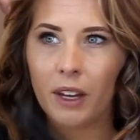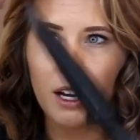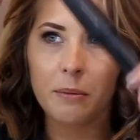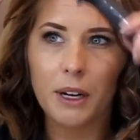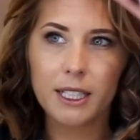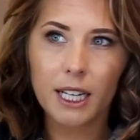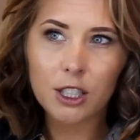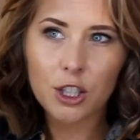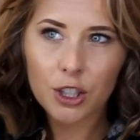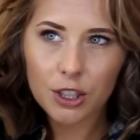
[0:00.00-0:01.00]
I
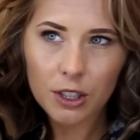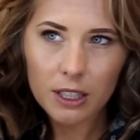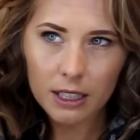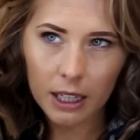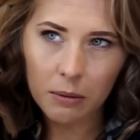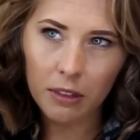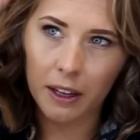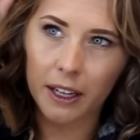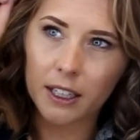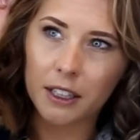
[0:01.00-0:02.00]
tend to just do the same
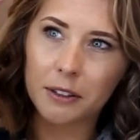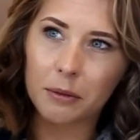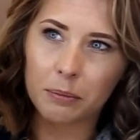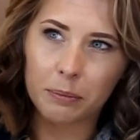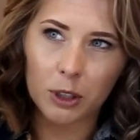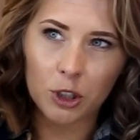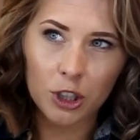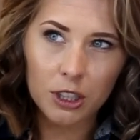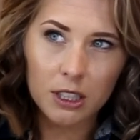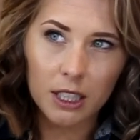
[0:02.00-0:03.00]
thing, but
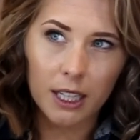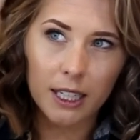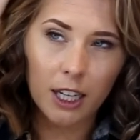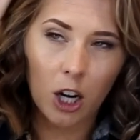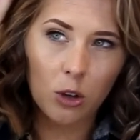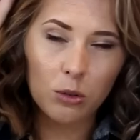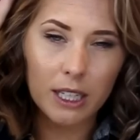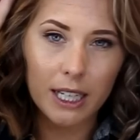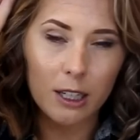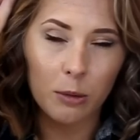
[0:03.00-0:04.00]
just hold
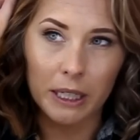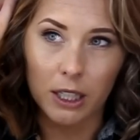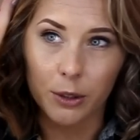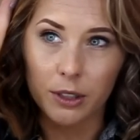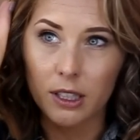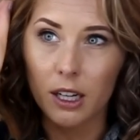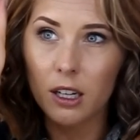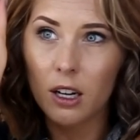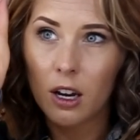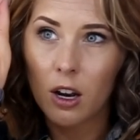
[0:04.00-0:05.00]
it a little bit
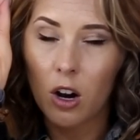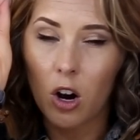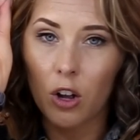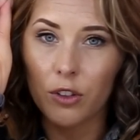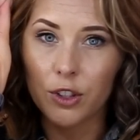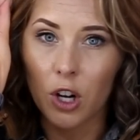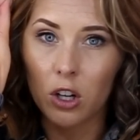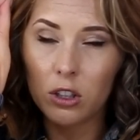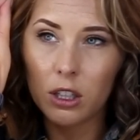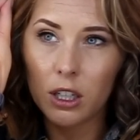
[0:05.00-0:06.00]
looser on the
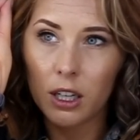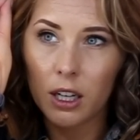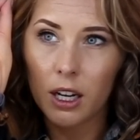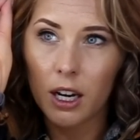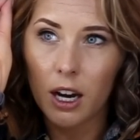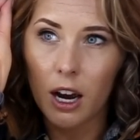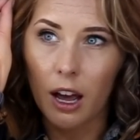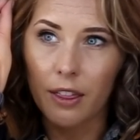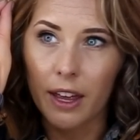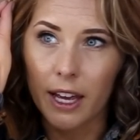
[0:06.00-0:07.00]
tongue,
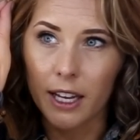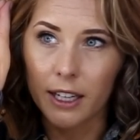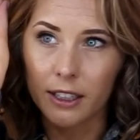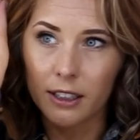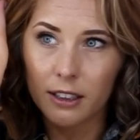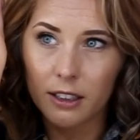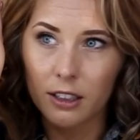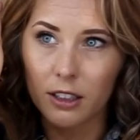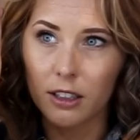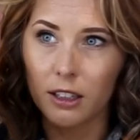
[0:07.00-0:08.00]
and then
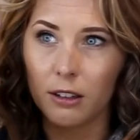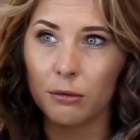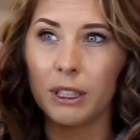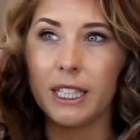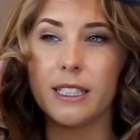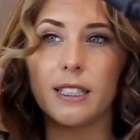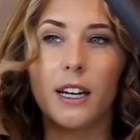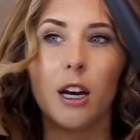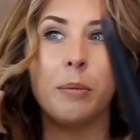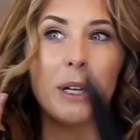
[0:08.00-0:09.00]
release
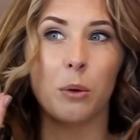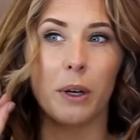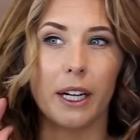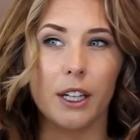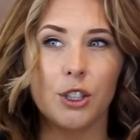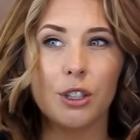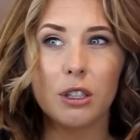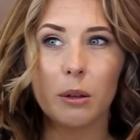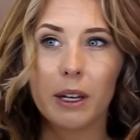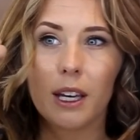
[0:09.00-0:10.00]
it a bit quicker,
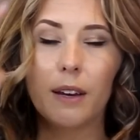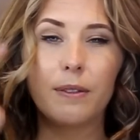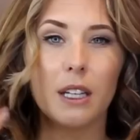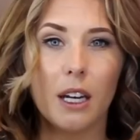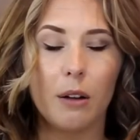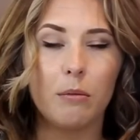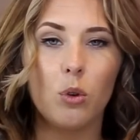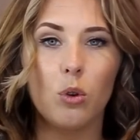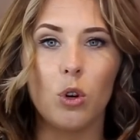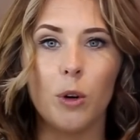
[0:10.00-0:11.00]
just so it gives it a
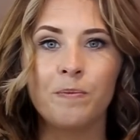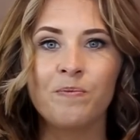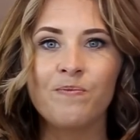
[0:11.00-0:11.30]
more